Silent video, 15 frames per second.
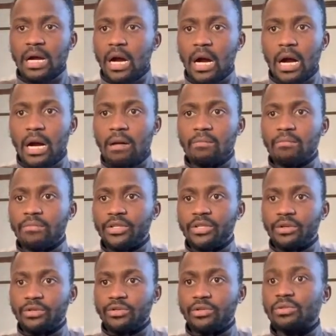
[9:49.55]

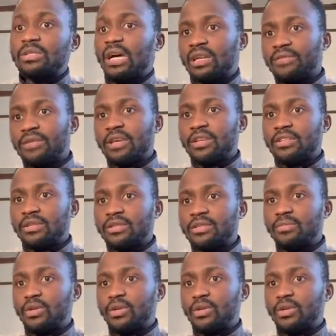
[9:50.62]
do certifications.